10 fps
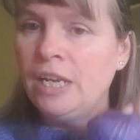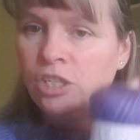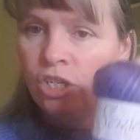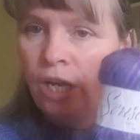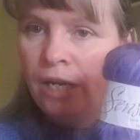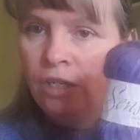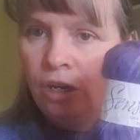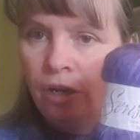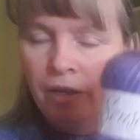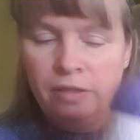It's a shade
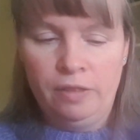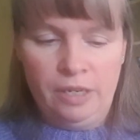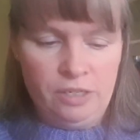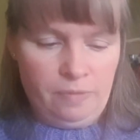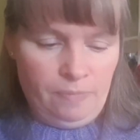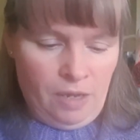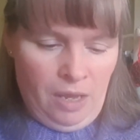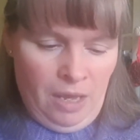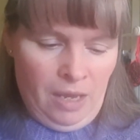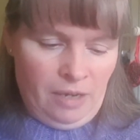darker than this.
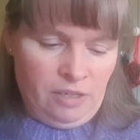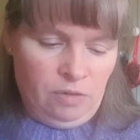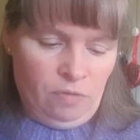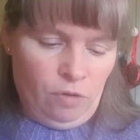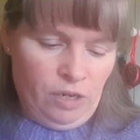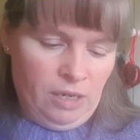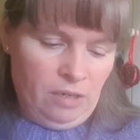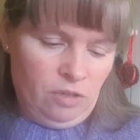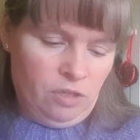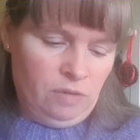Seem to have
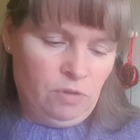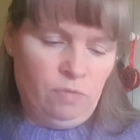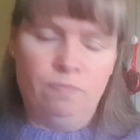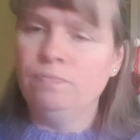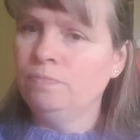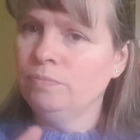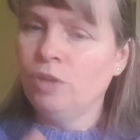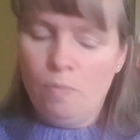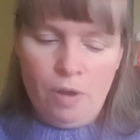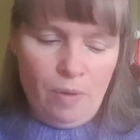
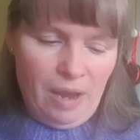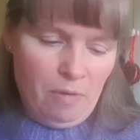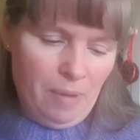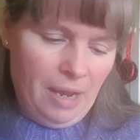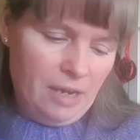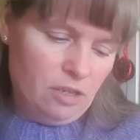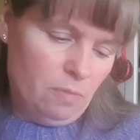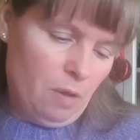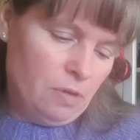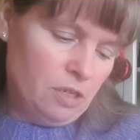got mohair in my head at the
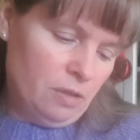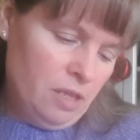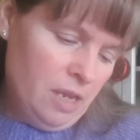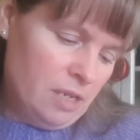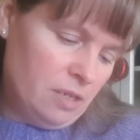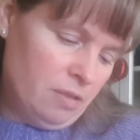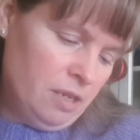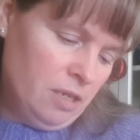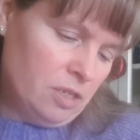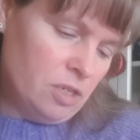moment. So this, I
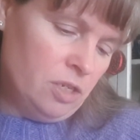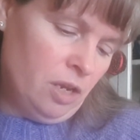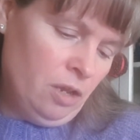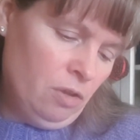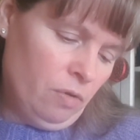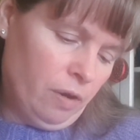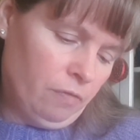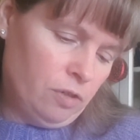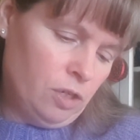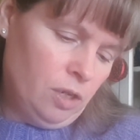think, is a
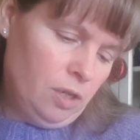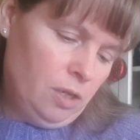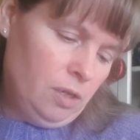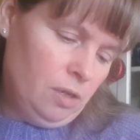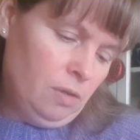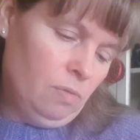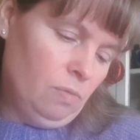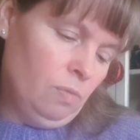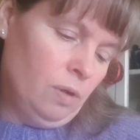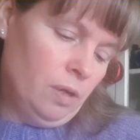Stylecraft
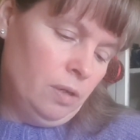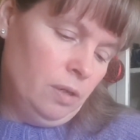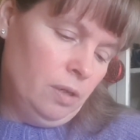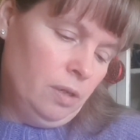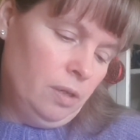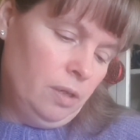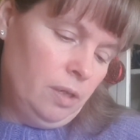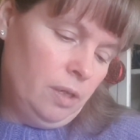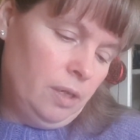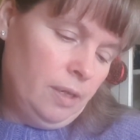one.
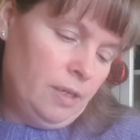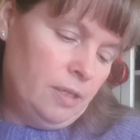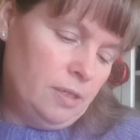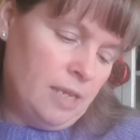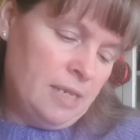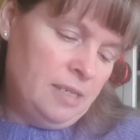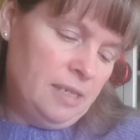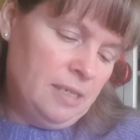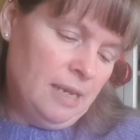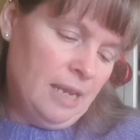
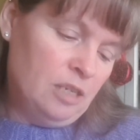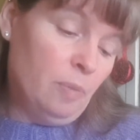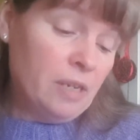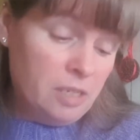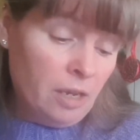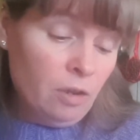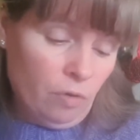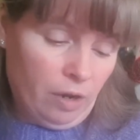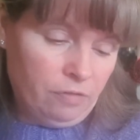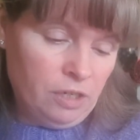Senses Lace by
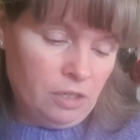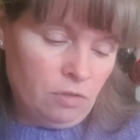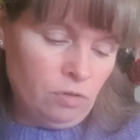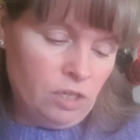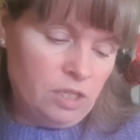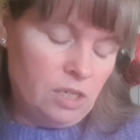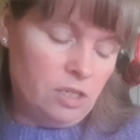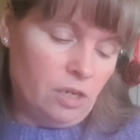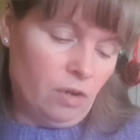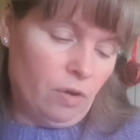Stylecraft. Yes, I thought I'd seen
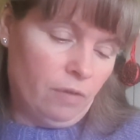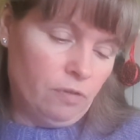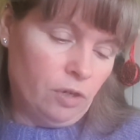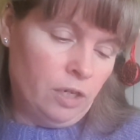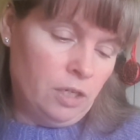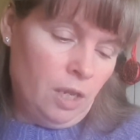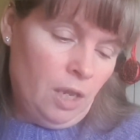Stylecraft on it.